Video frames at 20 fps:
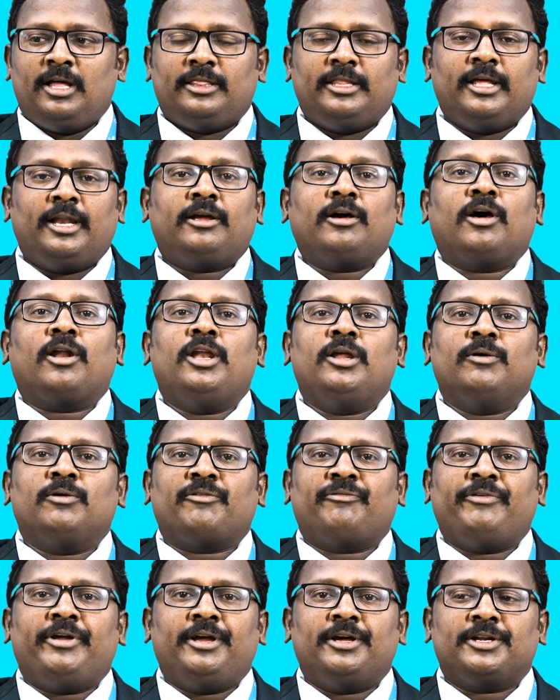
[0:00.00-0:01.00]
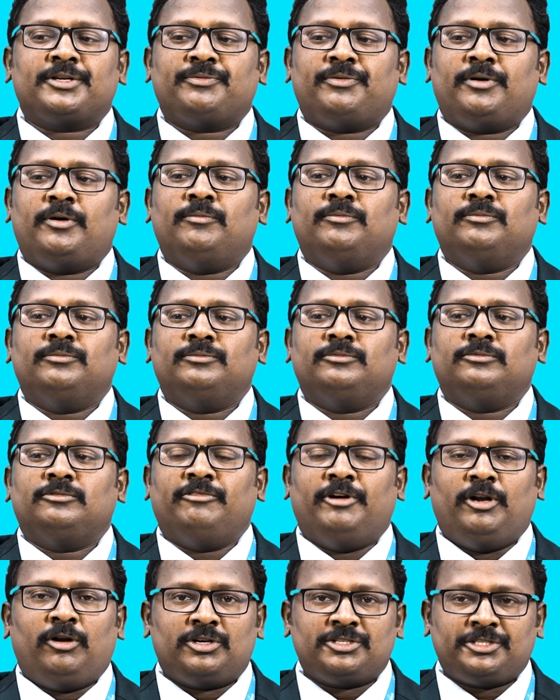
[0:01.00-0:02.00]
Then curl your fingers from
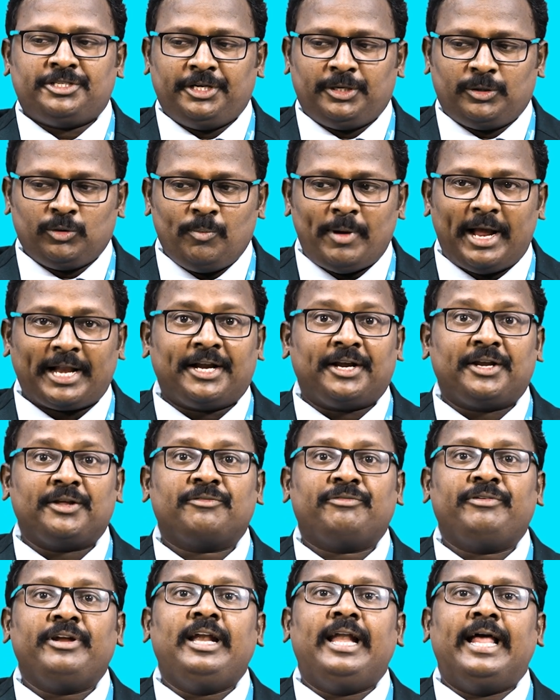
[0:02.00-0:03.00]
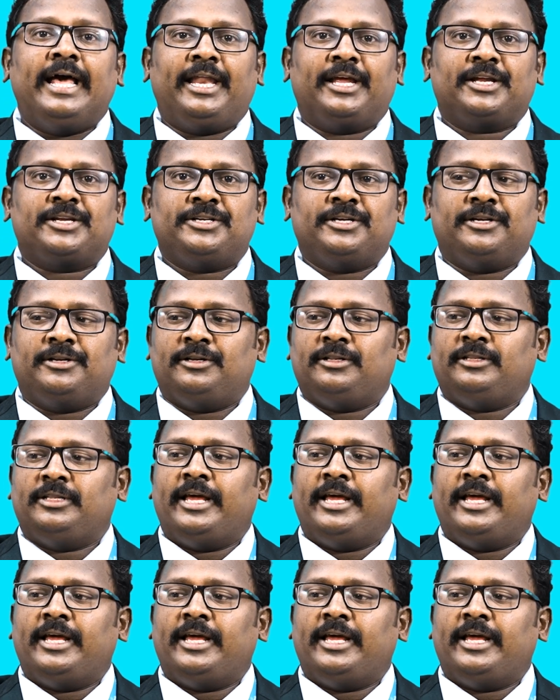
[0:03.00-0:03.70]
velocity to magnetic field direction.